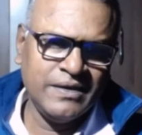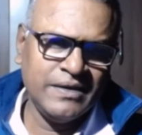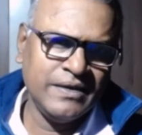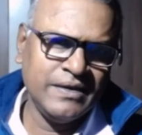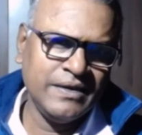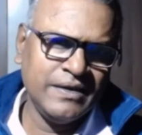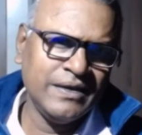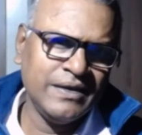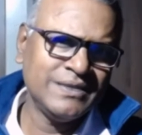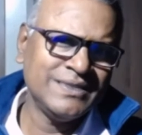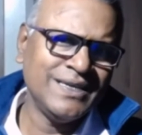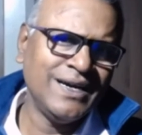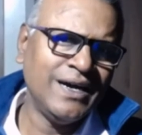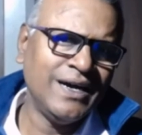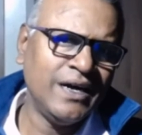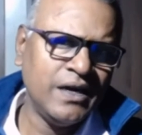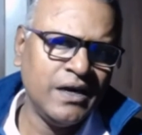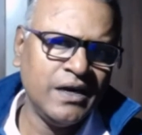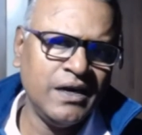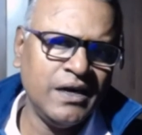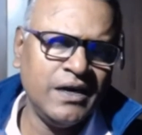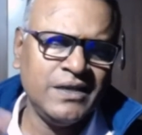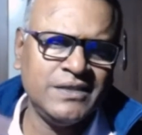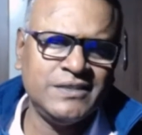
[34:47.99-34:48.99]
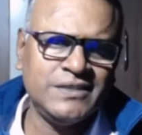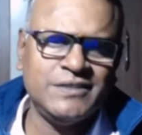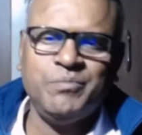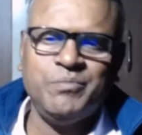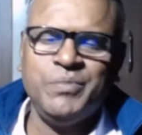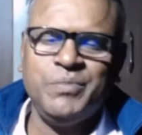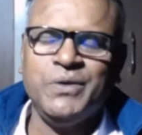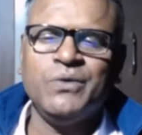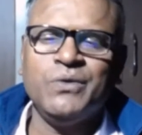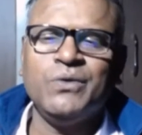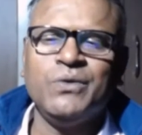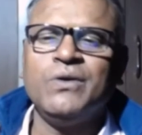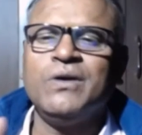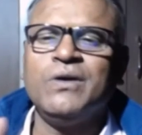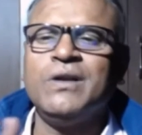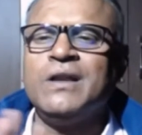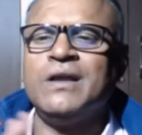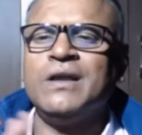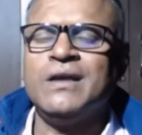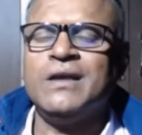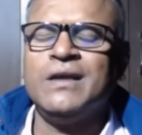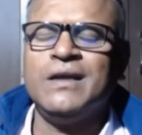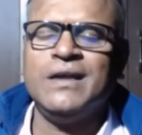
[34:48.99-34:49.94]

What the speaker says: His heart is pure.